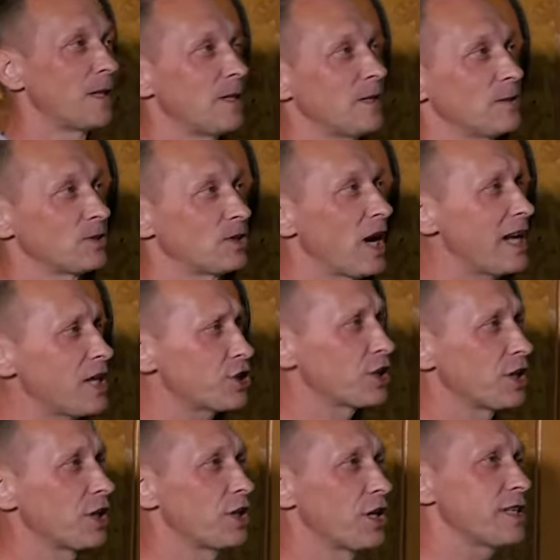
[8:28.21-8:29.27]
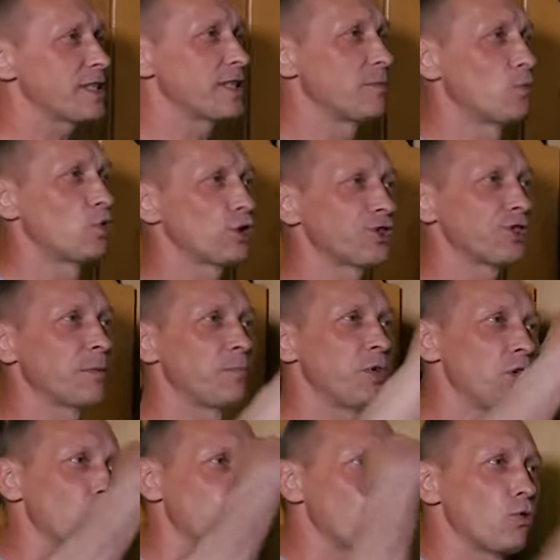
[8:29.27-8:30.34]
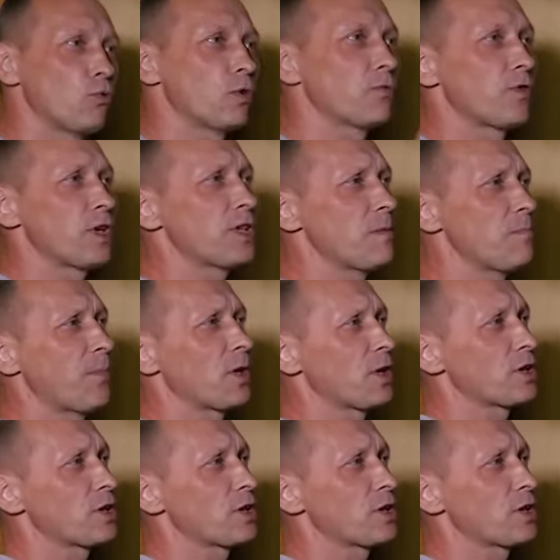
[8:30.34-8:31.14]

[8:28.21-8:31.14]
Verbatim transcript: Further, if you can beat in this position,